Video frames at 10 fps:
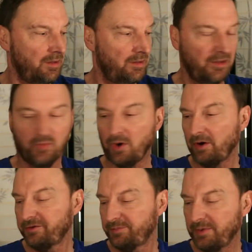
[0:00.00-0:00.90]
It
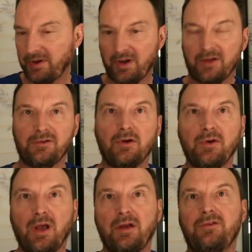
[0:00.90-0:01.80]
works, but it has no
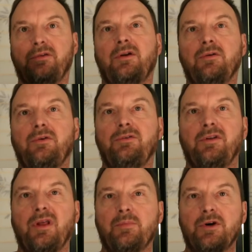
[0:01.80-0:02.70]
gain, so I don't use
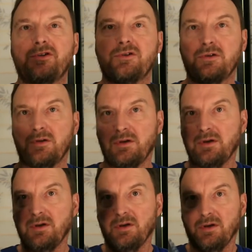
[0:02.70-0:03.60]
it that much.
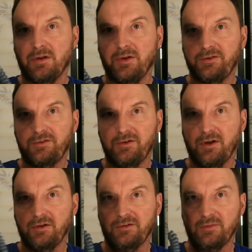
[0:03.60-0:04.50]
This
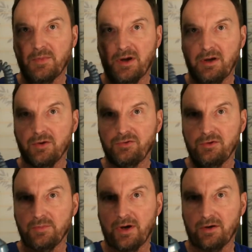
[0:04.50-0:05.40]
is my
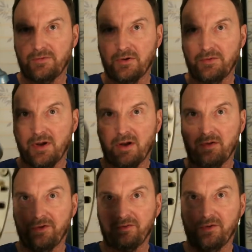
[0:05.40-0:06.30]
go-to microphone
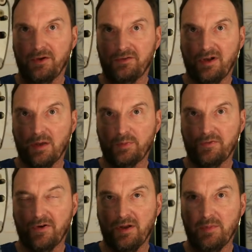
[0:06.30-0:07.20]
now. This one is an
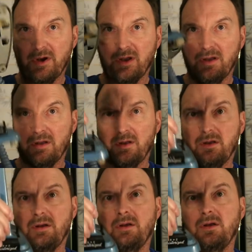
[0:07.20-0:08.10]
amplified mic.
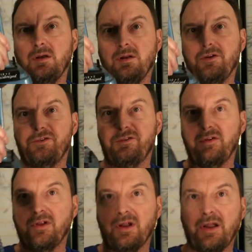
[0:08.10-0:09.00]
This is
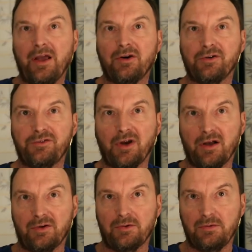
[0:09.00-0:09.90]
the later
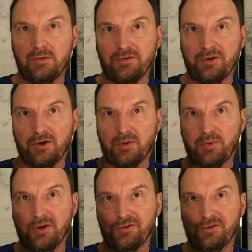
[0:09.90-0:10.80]
style Turner
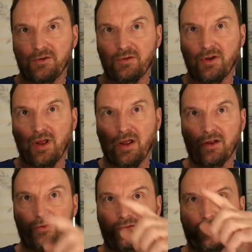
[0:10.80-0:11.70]
Plus 2 that
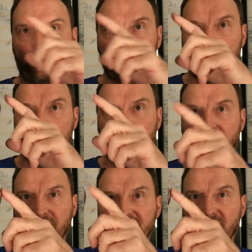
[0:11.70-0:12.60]
has the circuit
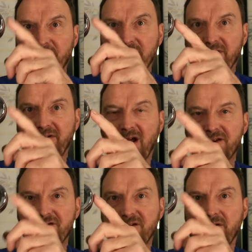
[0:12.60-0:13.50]
board that's up here
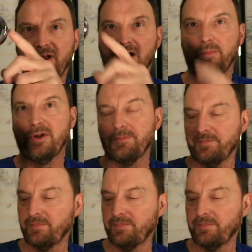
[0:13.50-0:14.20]
attached to the element.